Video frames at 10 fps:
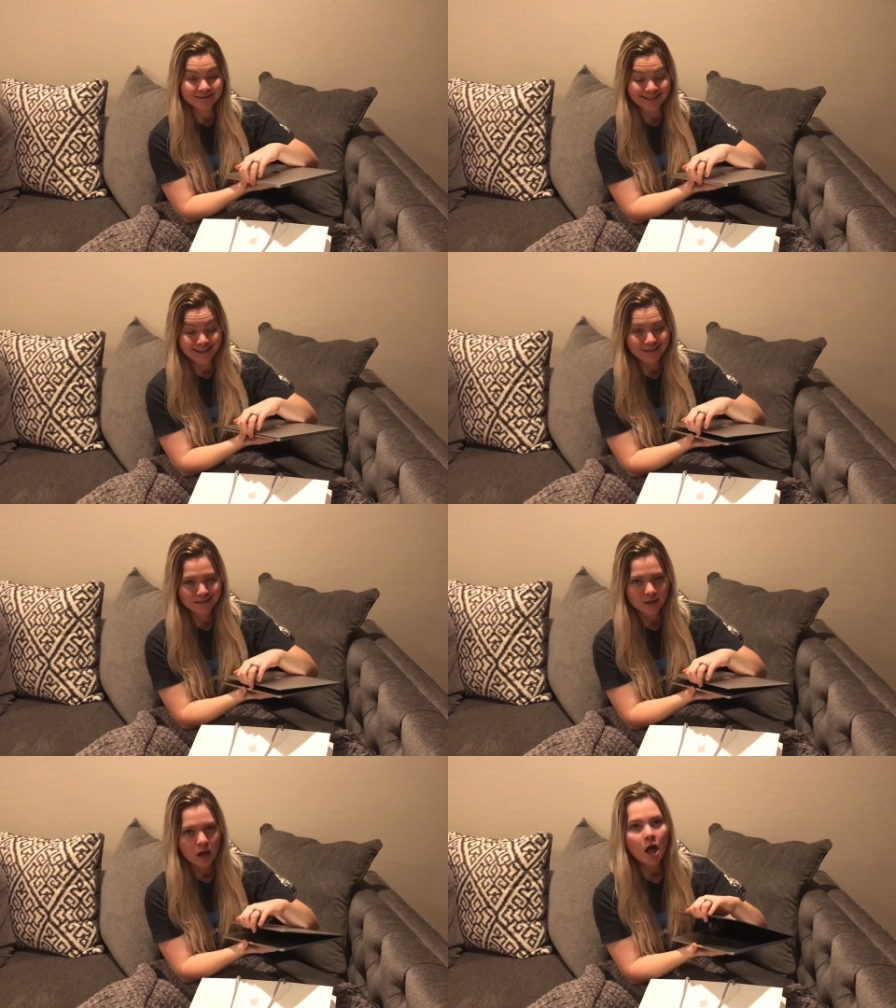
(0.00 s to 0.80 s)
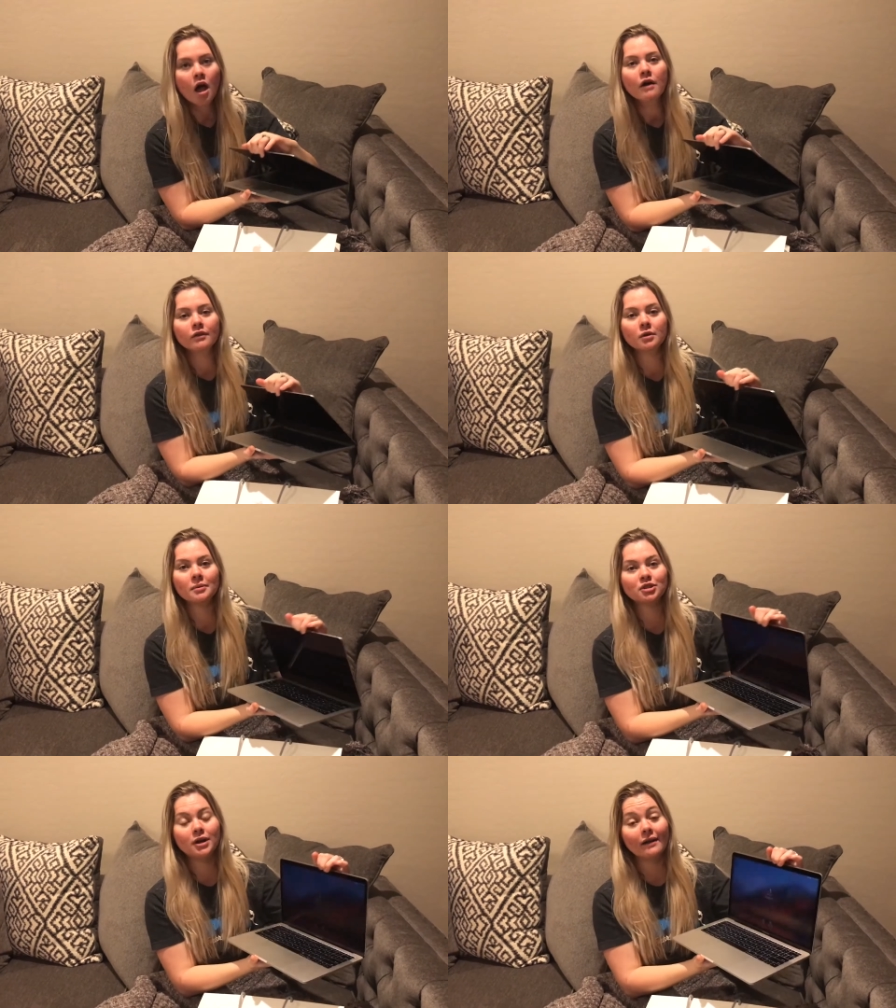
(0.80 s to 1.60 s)
Huh? For when
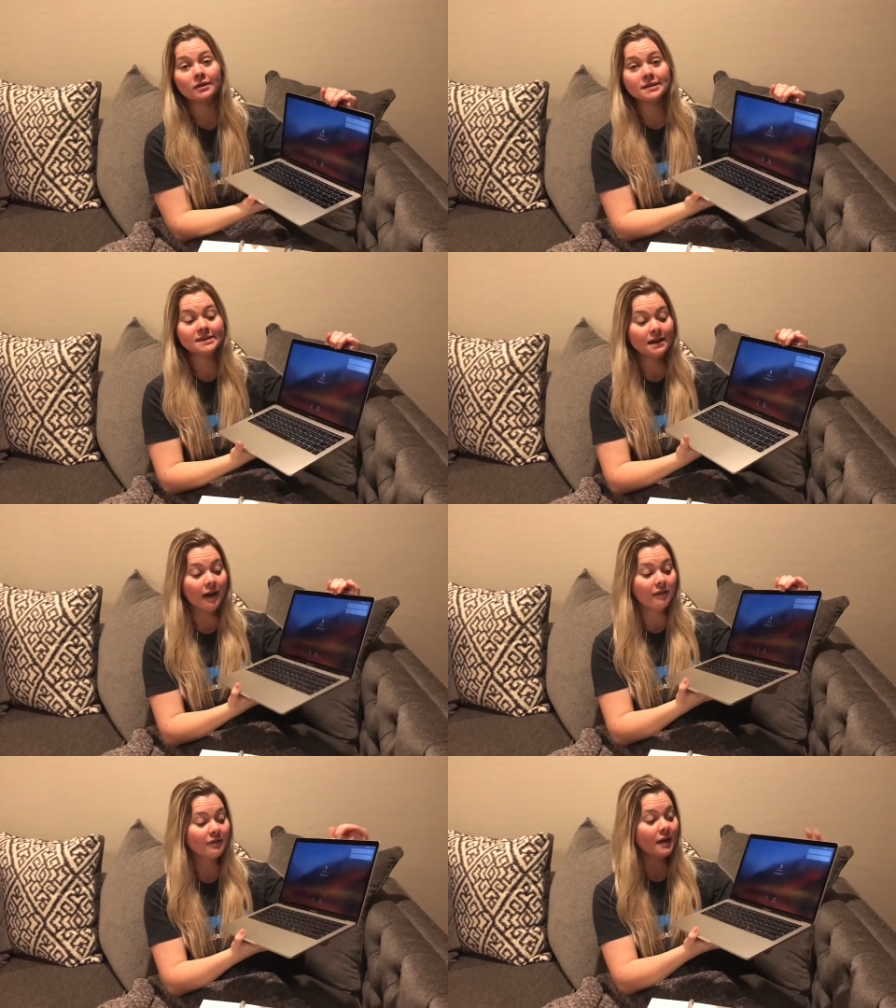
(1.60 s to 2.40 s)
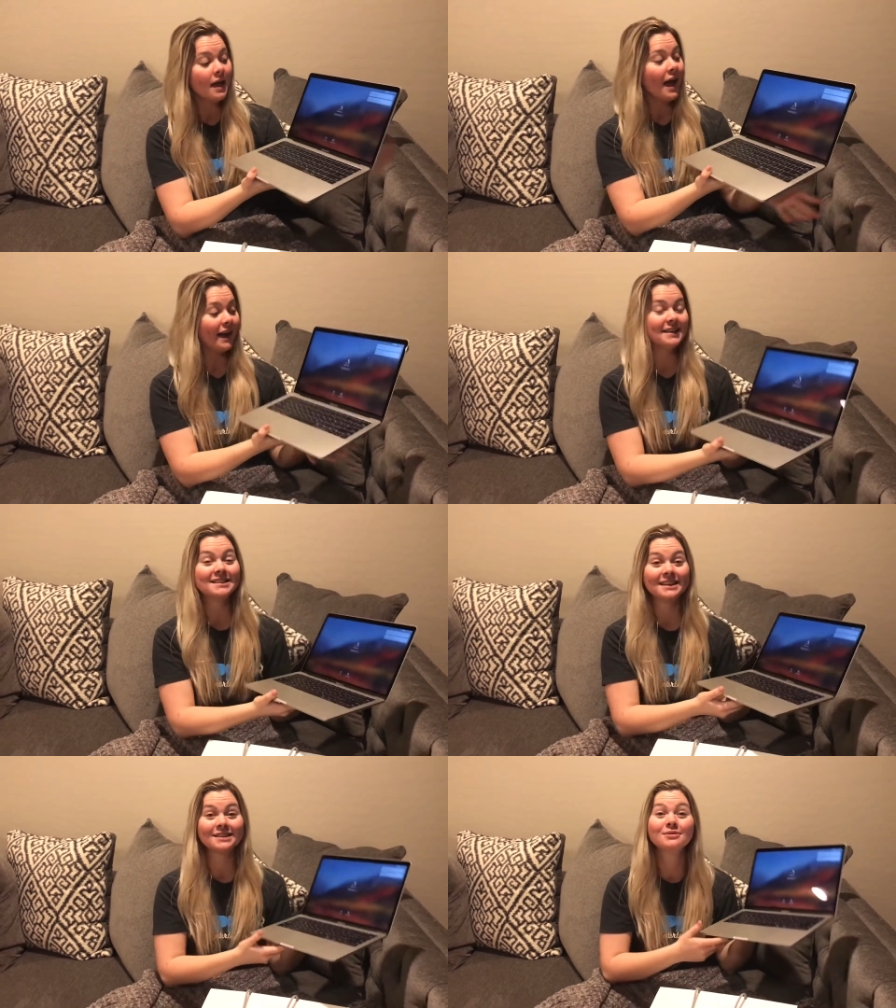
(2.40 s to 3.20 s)
we travel and stuff, I can
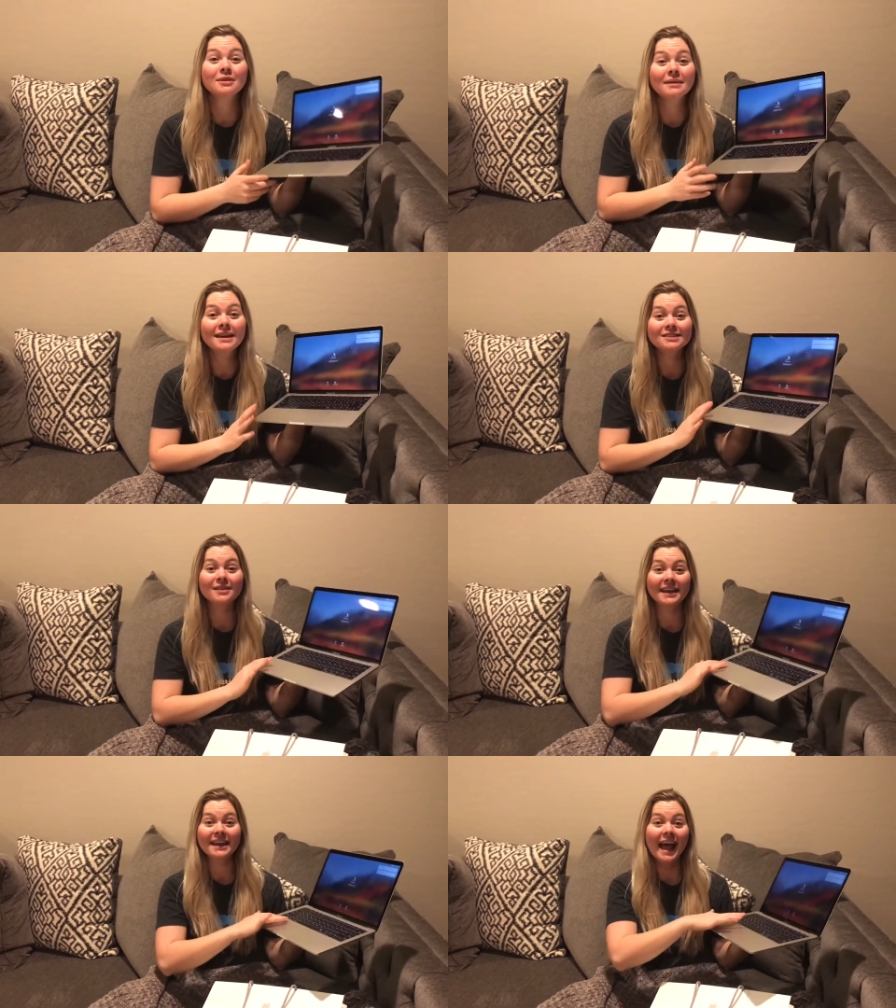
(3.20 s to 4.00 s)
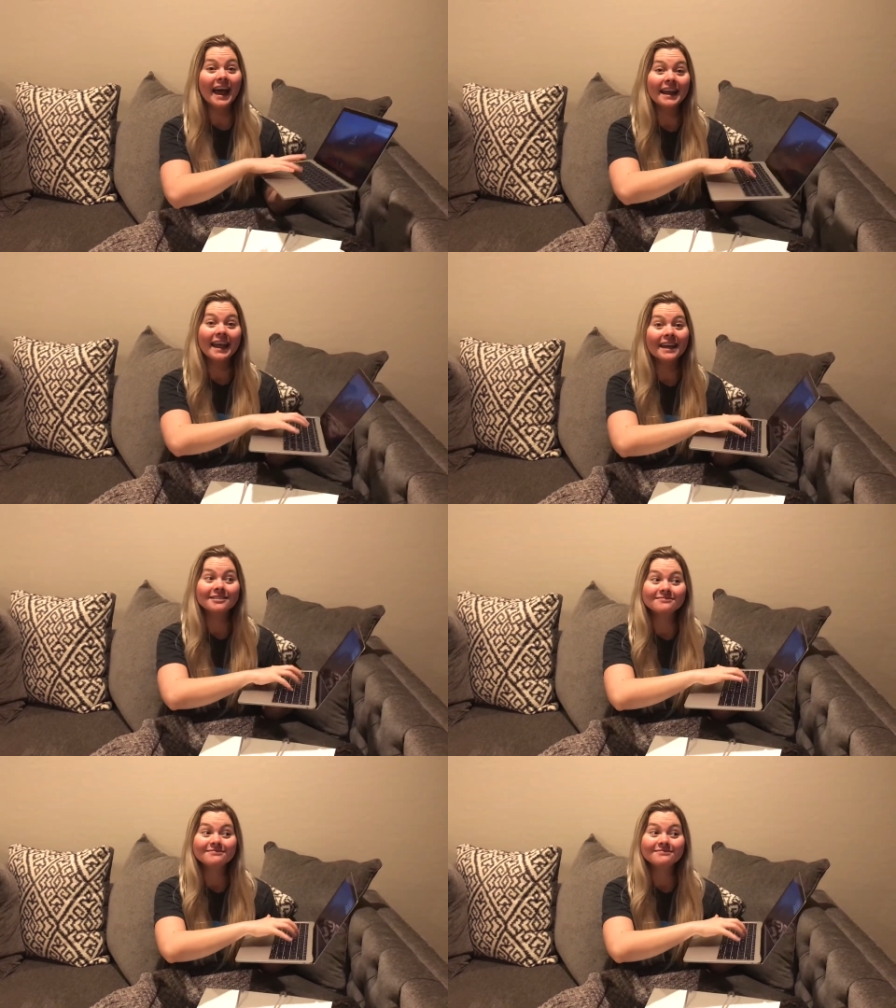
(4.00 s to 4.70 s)
take this with me so I can edit